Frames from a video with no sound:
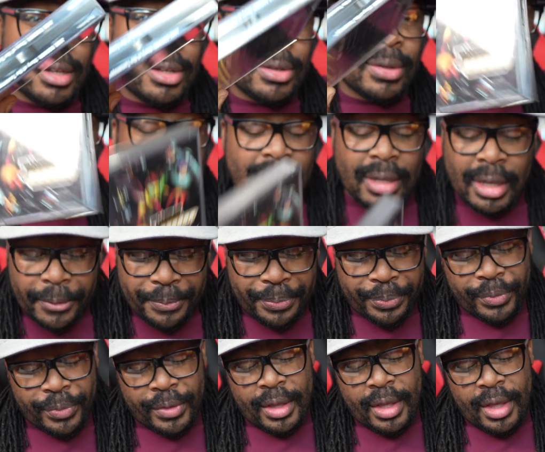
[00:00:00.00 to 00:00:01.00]
You can see.
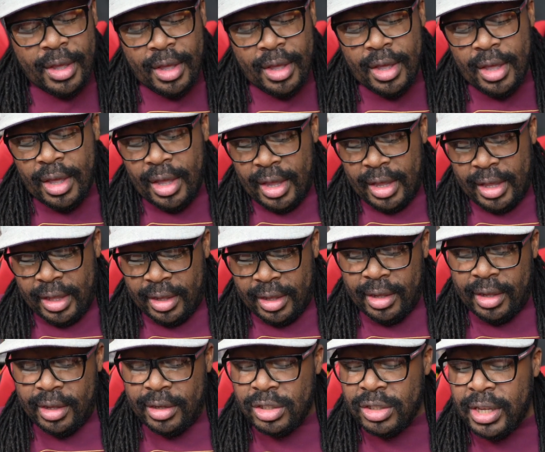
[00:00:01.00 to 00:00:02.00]

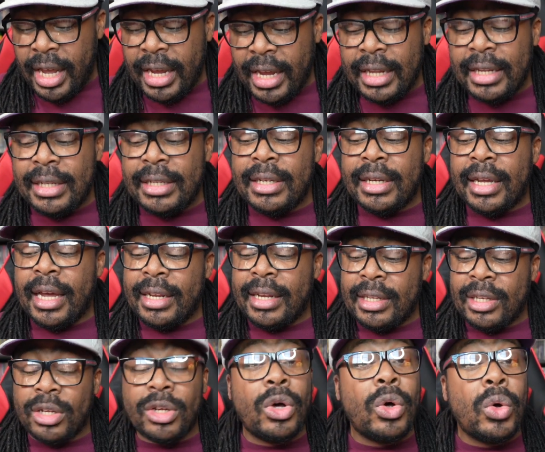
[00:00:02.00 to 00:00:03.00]
Take a look at
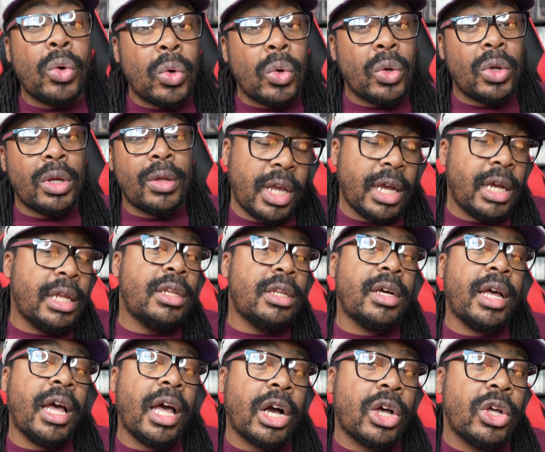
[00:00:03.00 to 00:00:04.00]
the cool. Take a
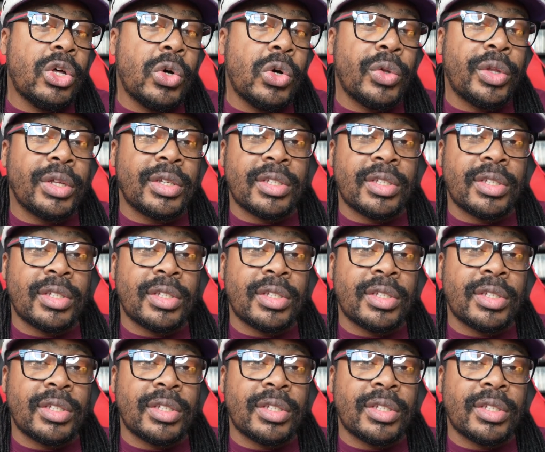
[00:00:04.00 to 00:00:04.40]
look how cool the